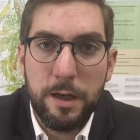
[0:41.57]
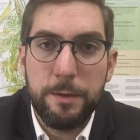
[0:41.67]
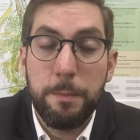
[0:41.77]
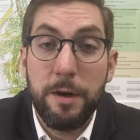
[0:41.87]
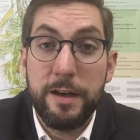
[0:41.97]

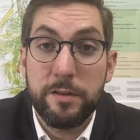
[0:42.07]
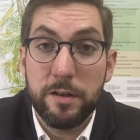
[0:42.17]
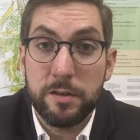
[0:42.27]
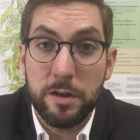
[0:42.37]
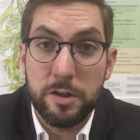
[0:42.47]
their body's going
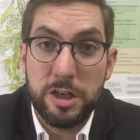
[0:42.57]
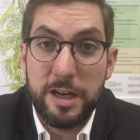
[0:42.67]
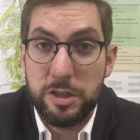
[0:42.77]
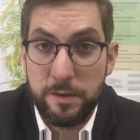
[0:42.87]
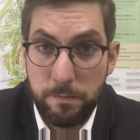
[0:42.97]
to start
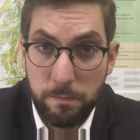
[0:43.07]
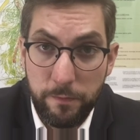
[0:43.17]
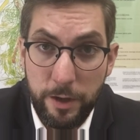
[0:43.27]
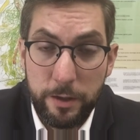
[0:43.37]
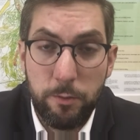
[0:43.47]
changing
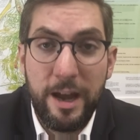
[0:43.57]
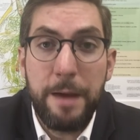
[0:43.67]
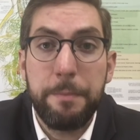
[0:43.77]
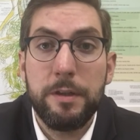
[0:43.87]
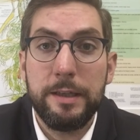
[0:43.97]
fairly
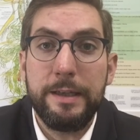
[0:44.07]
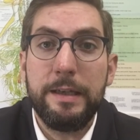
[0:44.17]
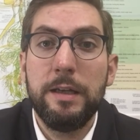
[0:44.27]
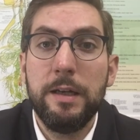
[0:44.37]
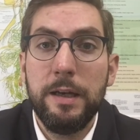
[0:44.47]

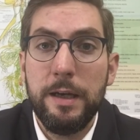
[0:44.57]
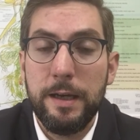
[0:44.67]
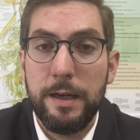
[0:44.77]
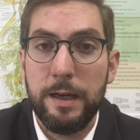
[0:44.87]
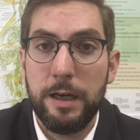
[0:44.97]
rapidly.
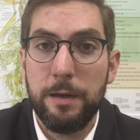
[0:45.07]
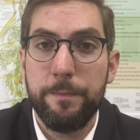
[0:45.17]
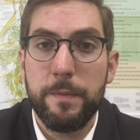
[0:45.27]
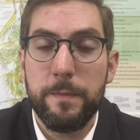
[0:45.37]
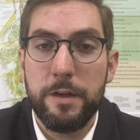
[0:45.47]

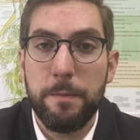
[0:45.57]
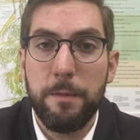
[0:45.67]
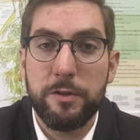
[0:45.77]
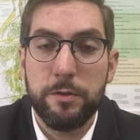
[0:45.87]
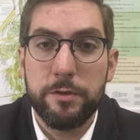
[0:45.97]
Their
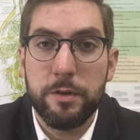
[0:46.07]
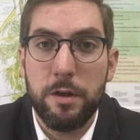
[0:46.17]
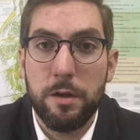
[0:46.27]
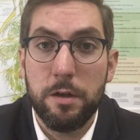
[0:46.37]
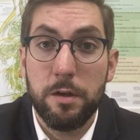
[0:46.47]
muscles
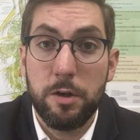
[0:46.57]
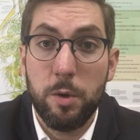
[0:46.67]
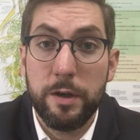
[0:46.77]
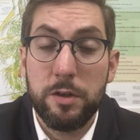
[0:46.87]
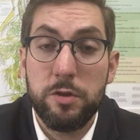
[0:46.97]
are
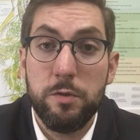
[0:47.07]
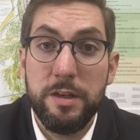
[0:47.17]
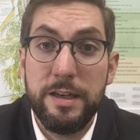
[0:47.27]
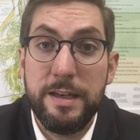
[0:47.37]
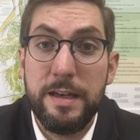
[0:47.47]
going to
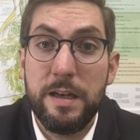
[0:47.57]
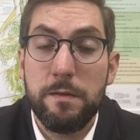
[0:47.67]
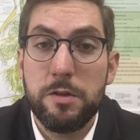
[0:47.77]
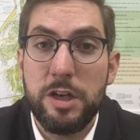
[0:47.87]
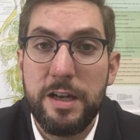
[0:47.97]
be
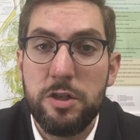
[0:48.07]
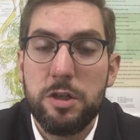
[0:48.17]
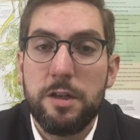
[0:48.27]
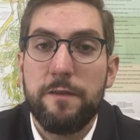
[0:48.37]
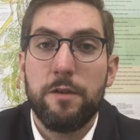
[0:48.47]

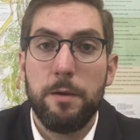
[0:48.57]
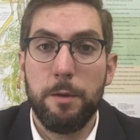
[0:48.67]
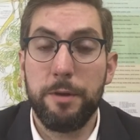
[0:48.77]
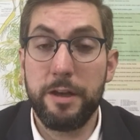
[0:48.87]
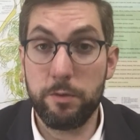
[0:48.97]
changing from
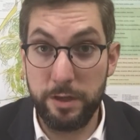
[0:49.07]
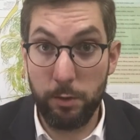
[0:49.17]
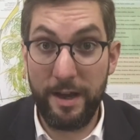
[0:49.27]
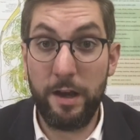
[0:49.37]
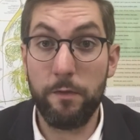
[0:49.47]
a place where they
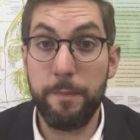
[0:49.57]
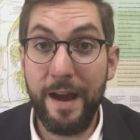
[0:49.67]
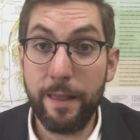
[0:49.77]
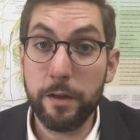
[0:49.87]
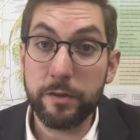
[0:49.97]
were out of
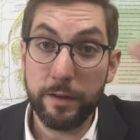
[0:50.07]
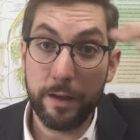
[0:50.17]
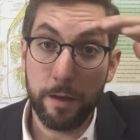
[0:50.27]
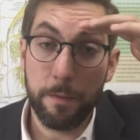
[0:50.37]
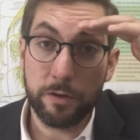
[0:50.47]
balance, and
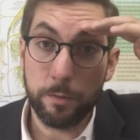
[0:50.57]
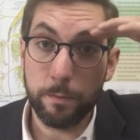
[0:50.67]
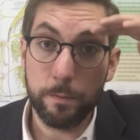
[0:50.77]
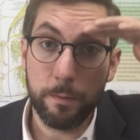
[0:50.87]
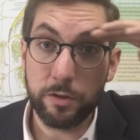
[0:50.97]
the
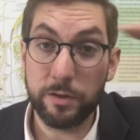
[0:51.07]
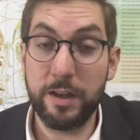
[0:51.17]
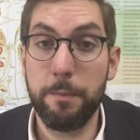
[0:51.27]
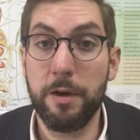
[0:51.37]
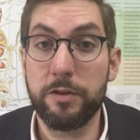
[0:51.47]
muscles
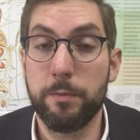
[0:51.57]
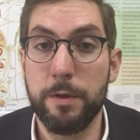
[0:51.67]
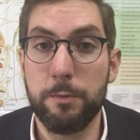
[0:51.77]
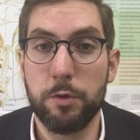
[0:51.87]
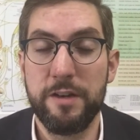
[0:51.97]
had a muscle
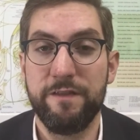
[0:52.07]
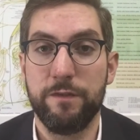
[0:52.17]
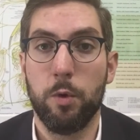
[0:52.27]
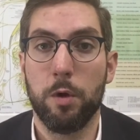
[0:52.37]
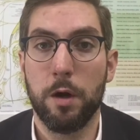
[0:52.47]
memory
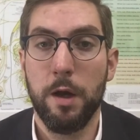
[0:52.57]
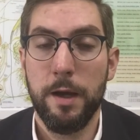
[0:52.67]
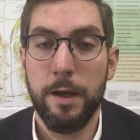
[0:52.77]
for